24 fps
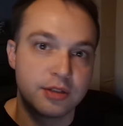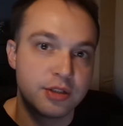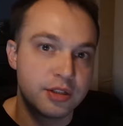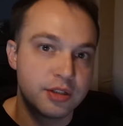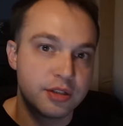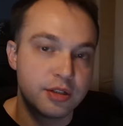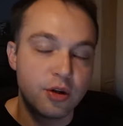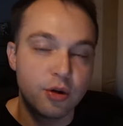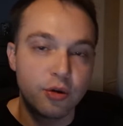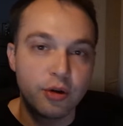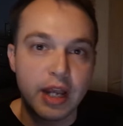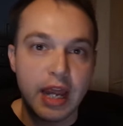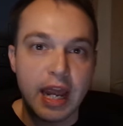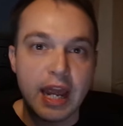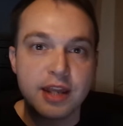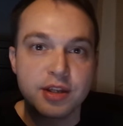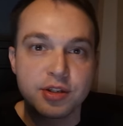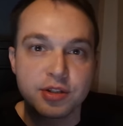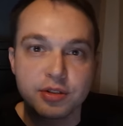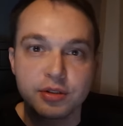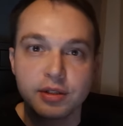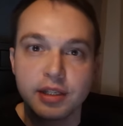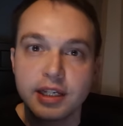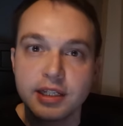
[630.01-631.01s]
Just go to
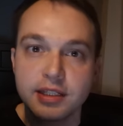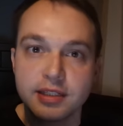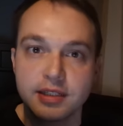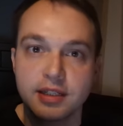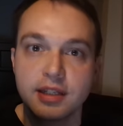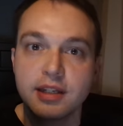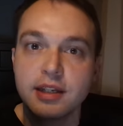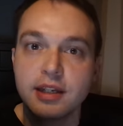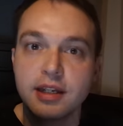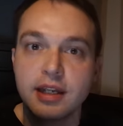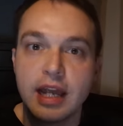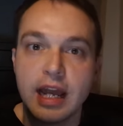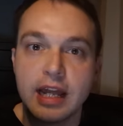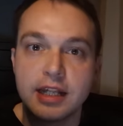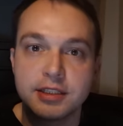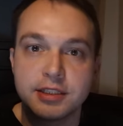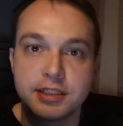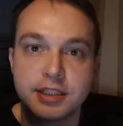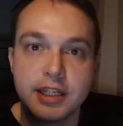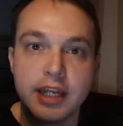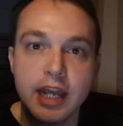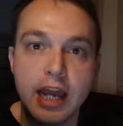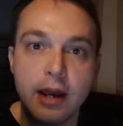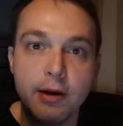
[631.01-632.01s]
AngelList and
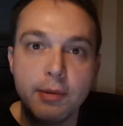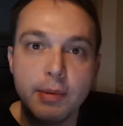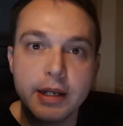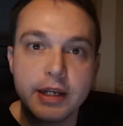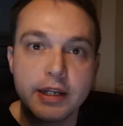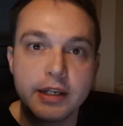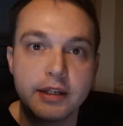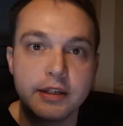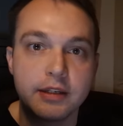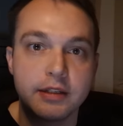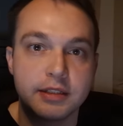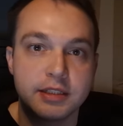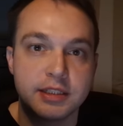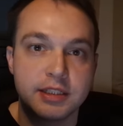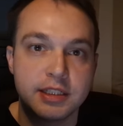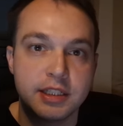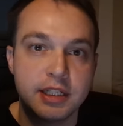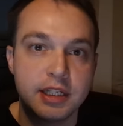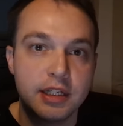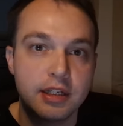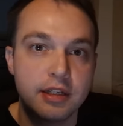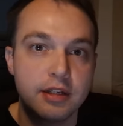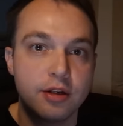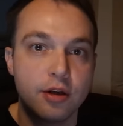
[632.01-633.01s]
see how many
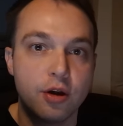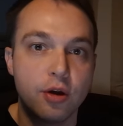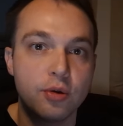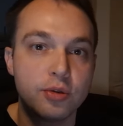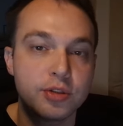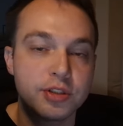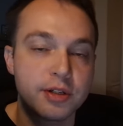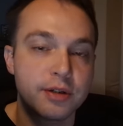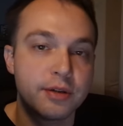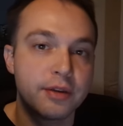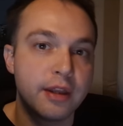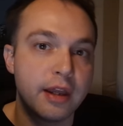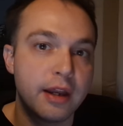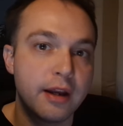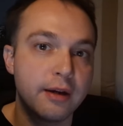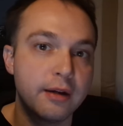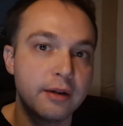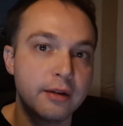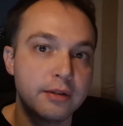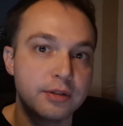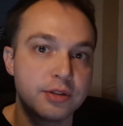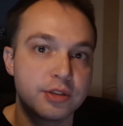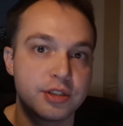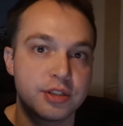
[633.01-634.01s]
CEOs are
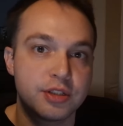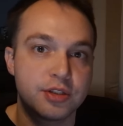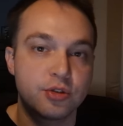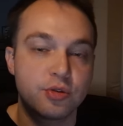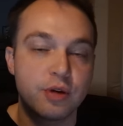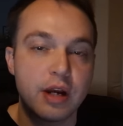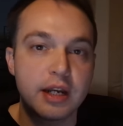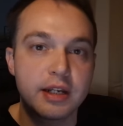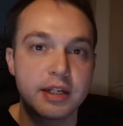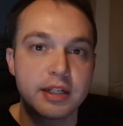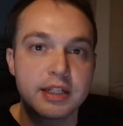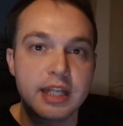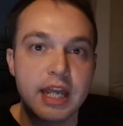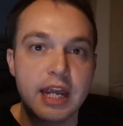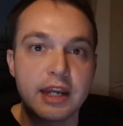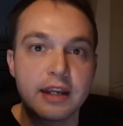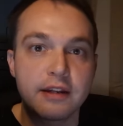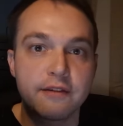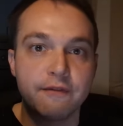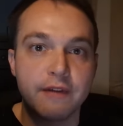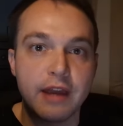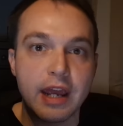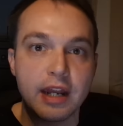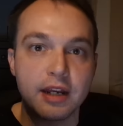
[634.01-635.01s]
there just trying to take
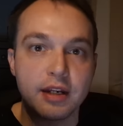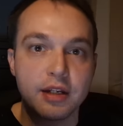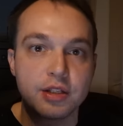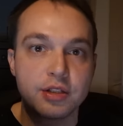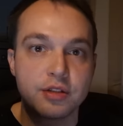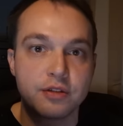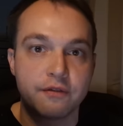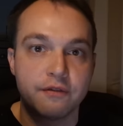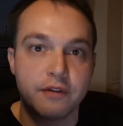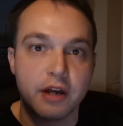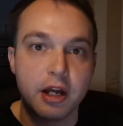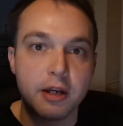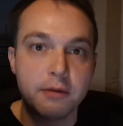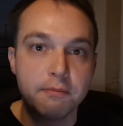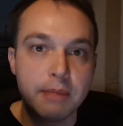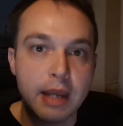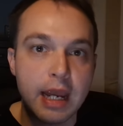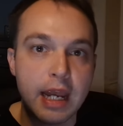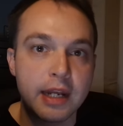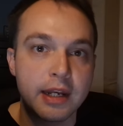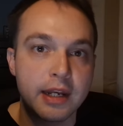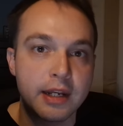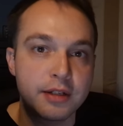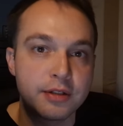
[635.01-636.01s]
advantage of
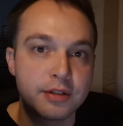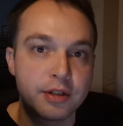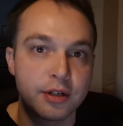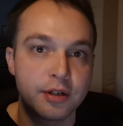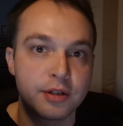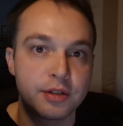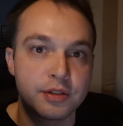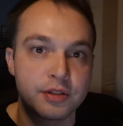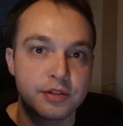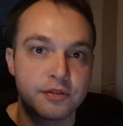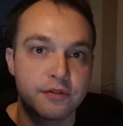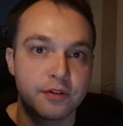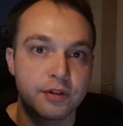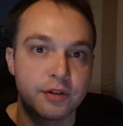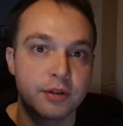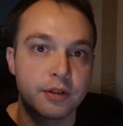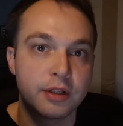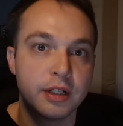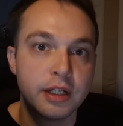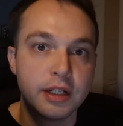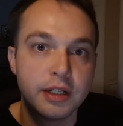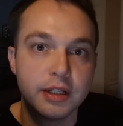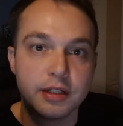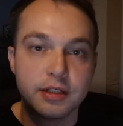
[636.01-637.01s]
unpaid interns
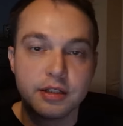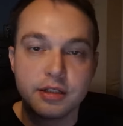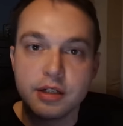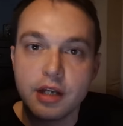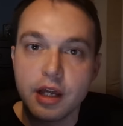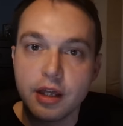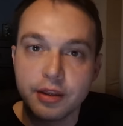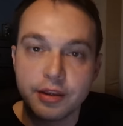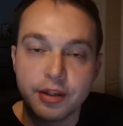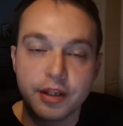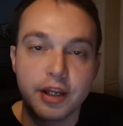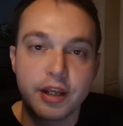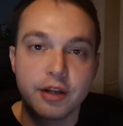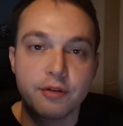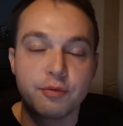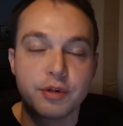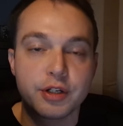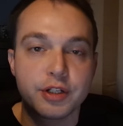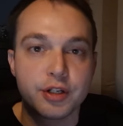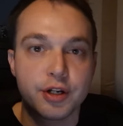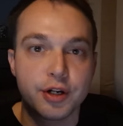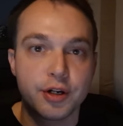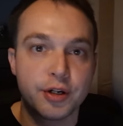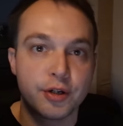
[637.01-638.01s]
for nothing in
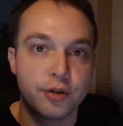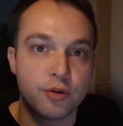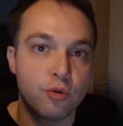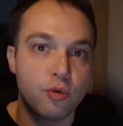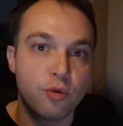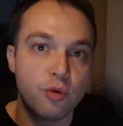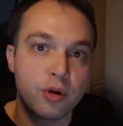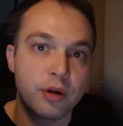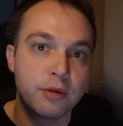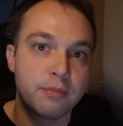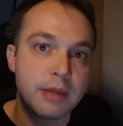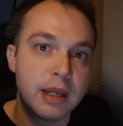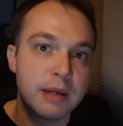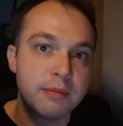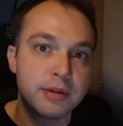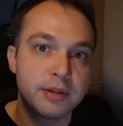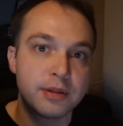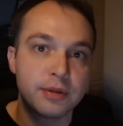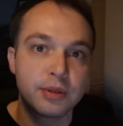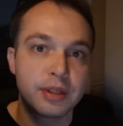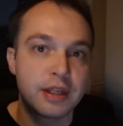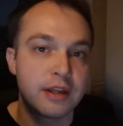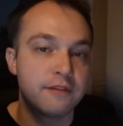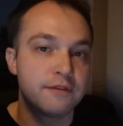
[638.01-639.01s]
return, or maybe
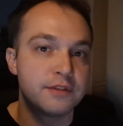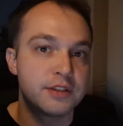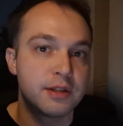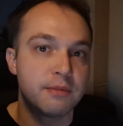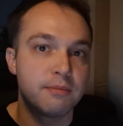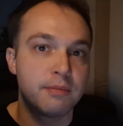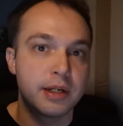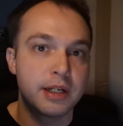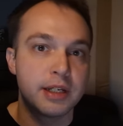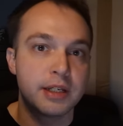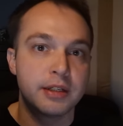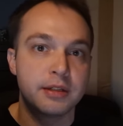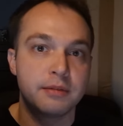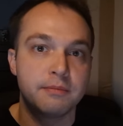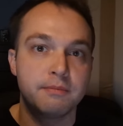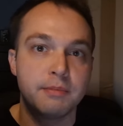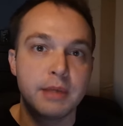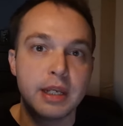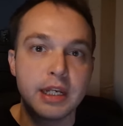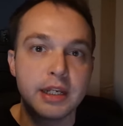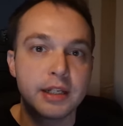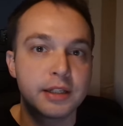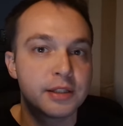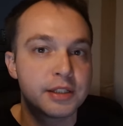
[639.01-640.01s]
they'll give somebody
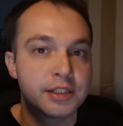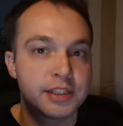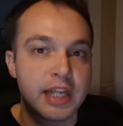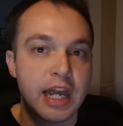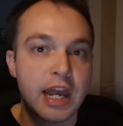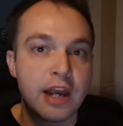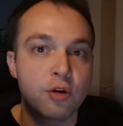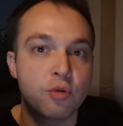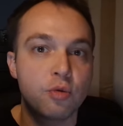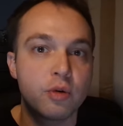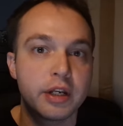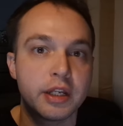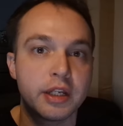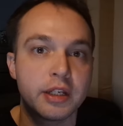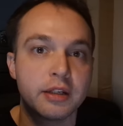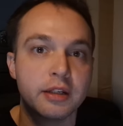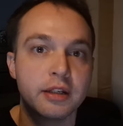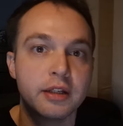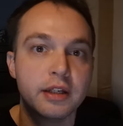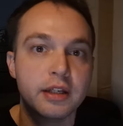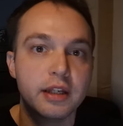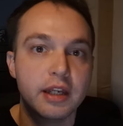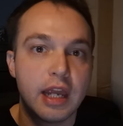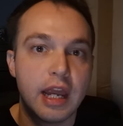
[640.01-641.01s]
meaningless equity
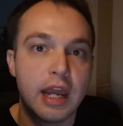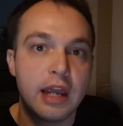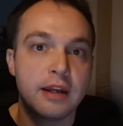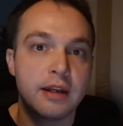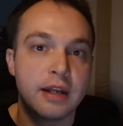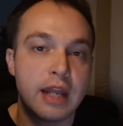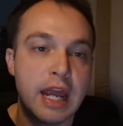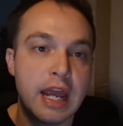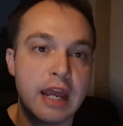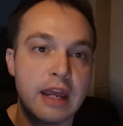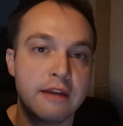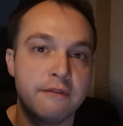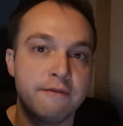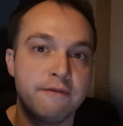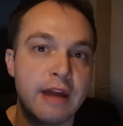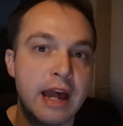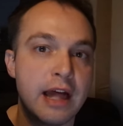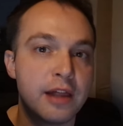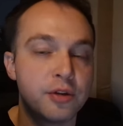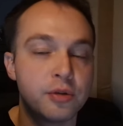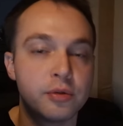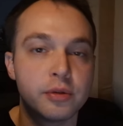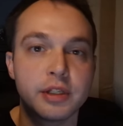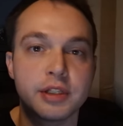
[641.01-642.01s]
in a
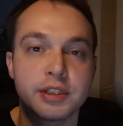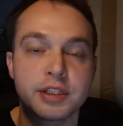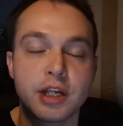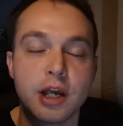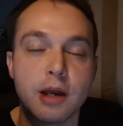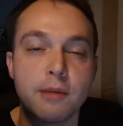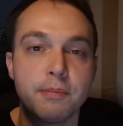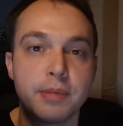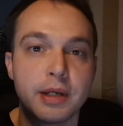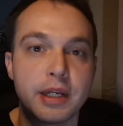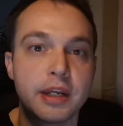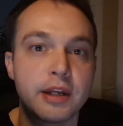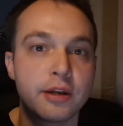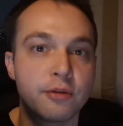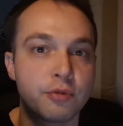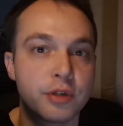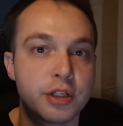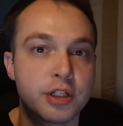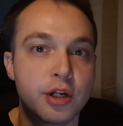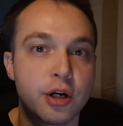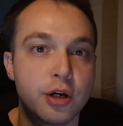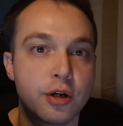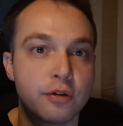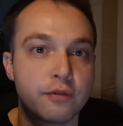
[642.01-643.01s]
valueless company in
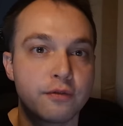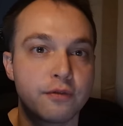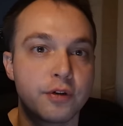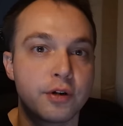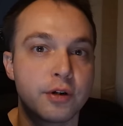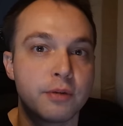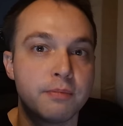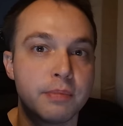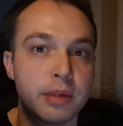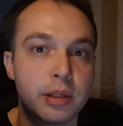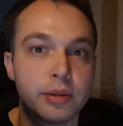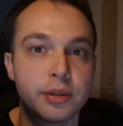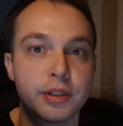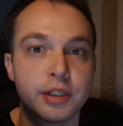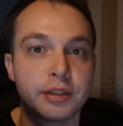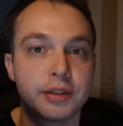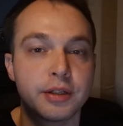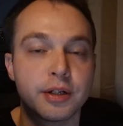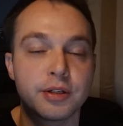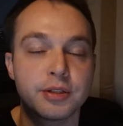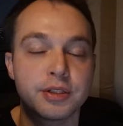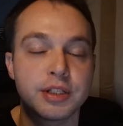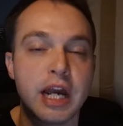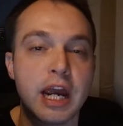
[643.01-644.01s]
return for building
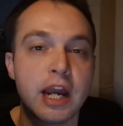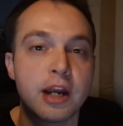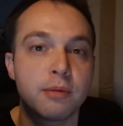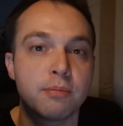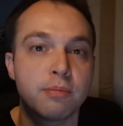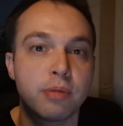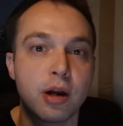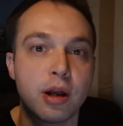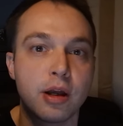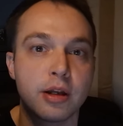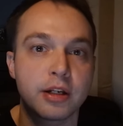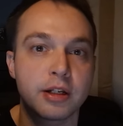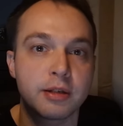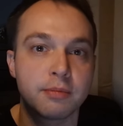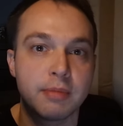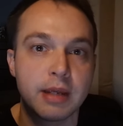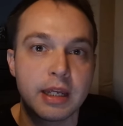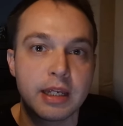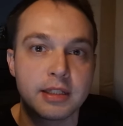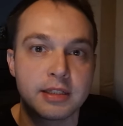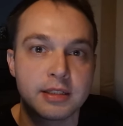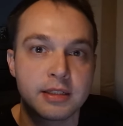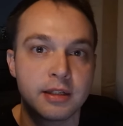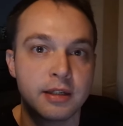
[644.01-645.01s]
their entire product
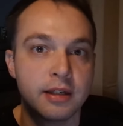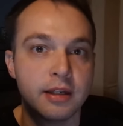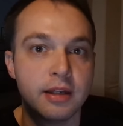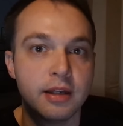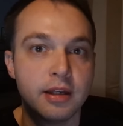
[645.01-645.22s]
base.